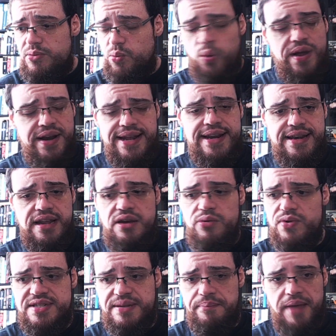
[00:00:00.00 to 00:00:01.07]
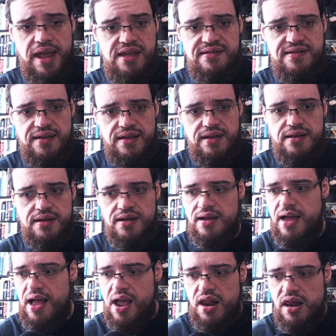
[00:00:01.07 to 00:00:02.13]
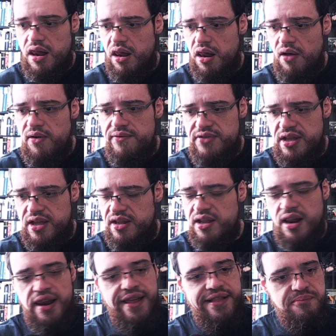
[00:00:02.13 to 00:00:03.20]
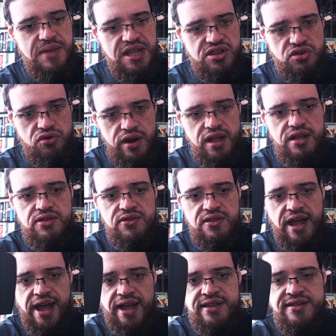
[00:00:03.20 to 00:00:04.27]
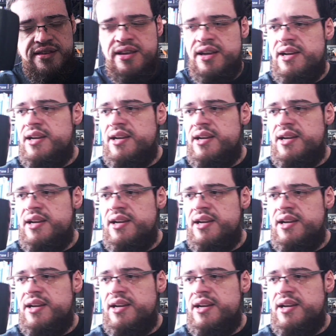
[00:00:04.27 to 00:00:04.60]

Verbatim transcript: what he did was amazing. I loved it. Let me drink to that.